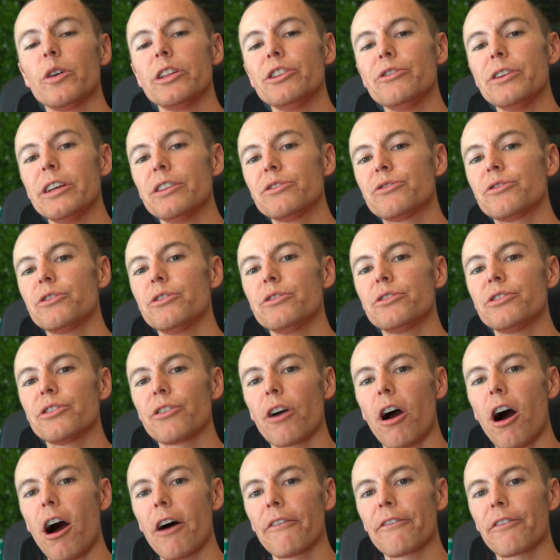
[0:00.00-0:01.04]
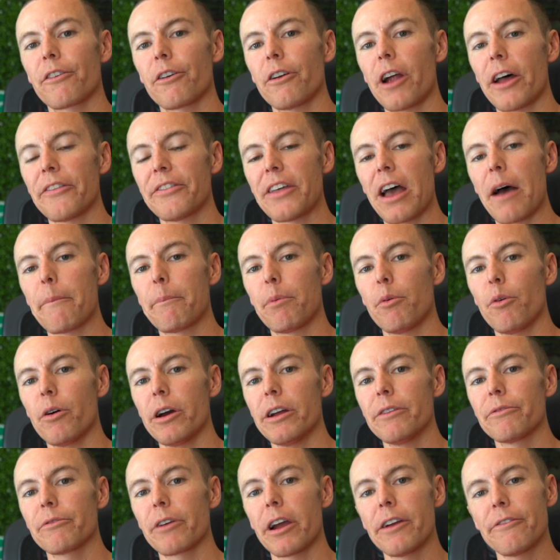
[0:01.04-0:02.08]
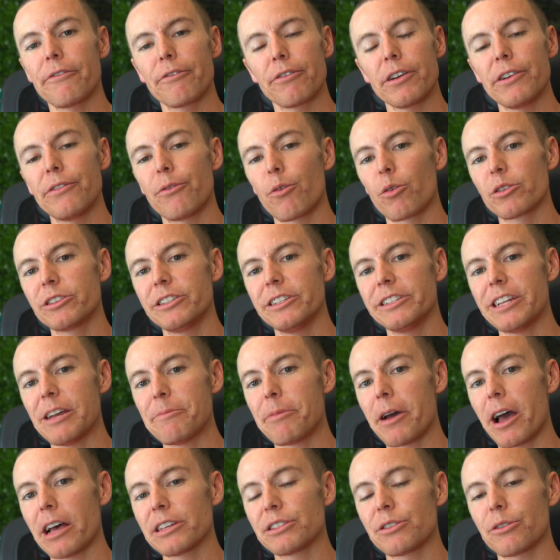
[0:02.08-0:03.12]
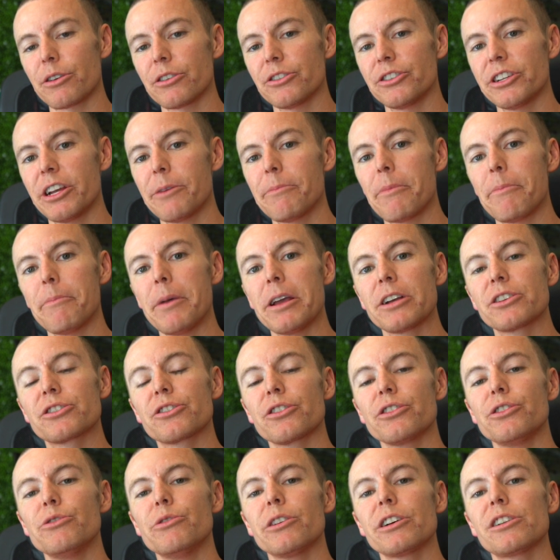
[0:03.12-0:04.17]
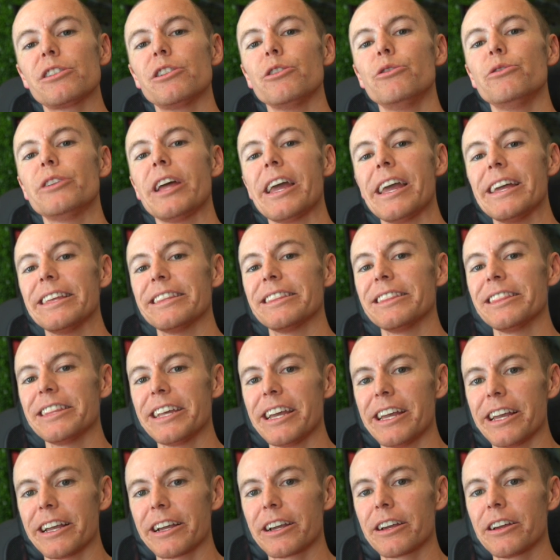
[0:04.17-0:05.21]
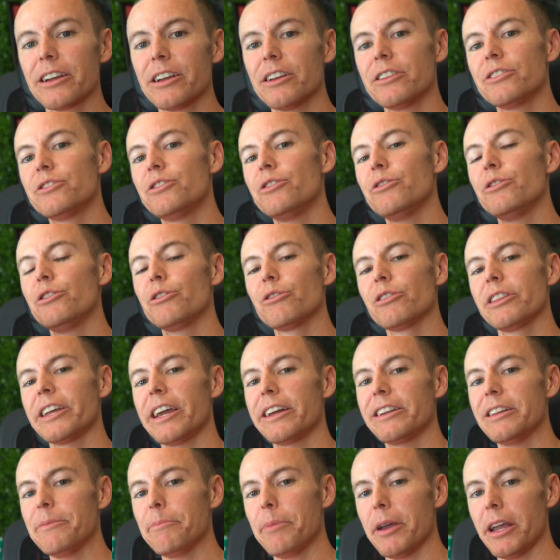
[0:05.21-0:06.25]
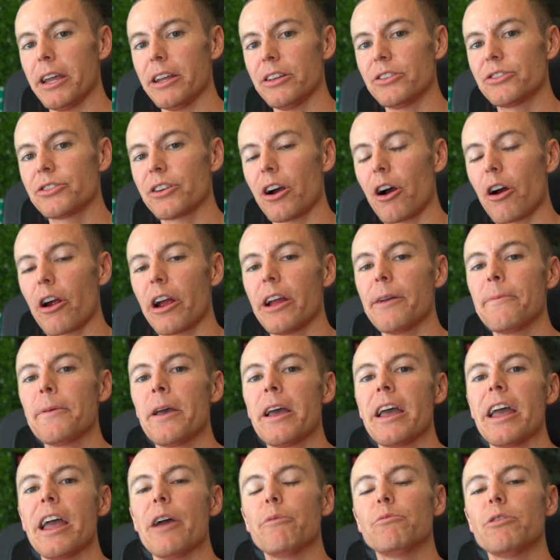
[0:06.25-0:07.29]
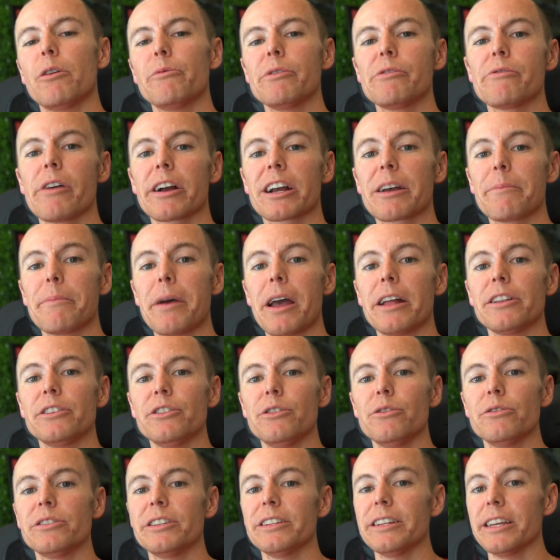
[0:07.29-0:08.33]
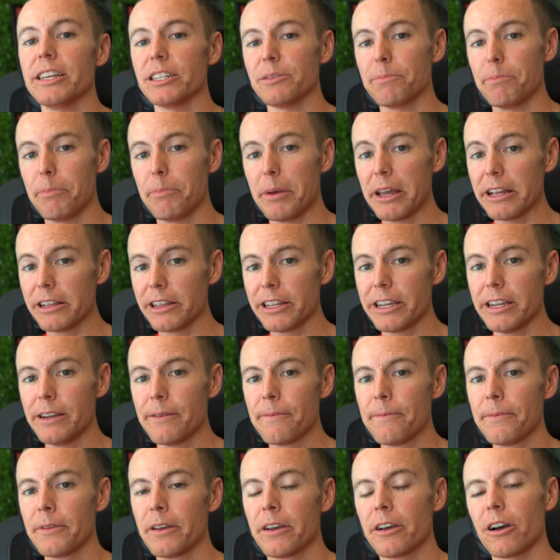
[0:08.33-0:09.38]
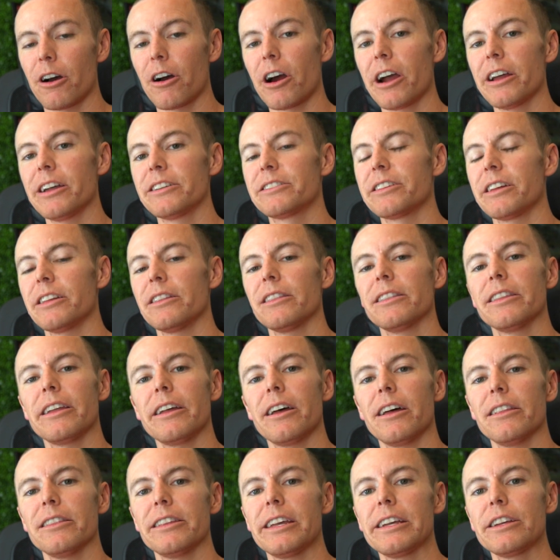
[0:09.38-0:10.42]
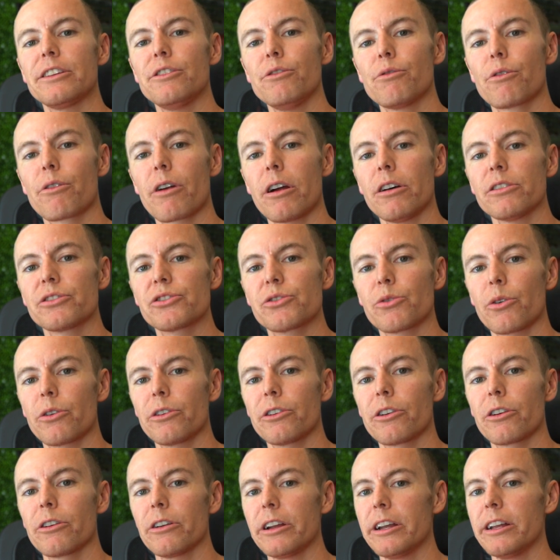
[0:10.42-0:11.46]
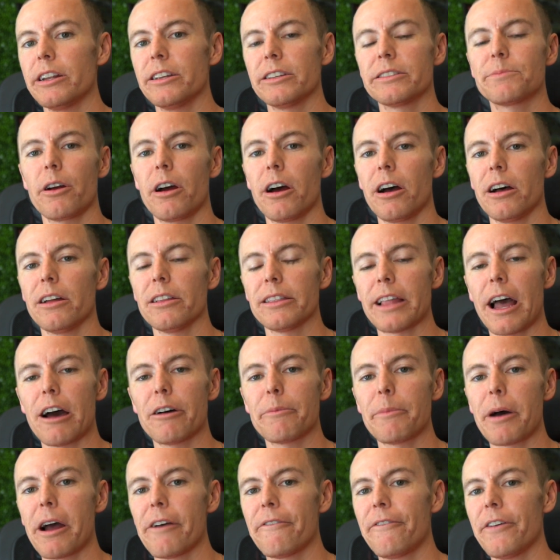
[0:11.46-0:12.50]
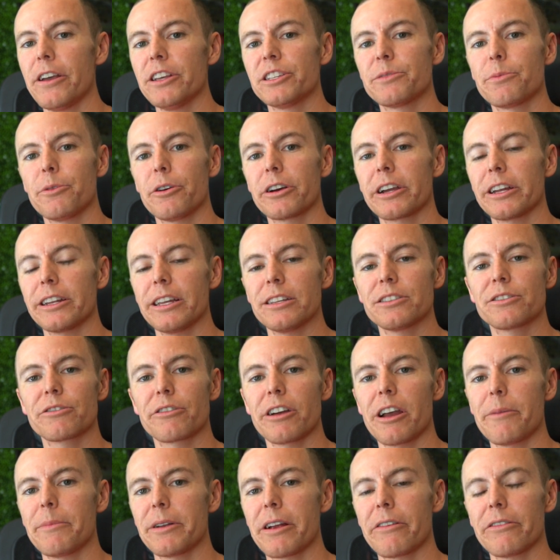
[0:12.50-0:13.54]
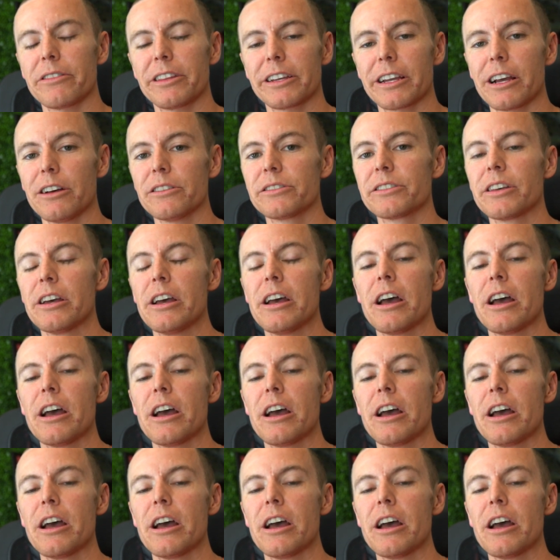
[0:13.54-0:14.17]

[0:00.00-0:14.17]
when you introduce your offer at that point, right, free 14-day pass to our gym, make sure you include a link to your landing page, all right? And what we recommend using is Bitly. All right, it's a link URL shortener. It is allowed by Facebook and Instagram and everything else.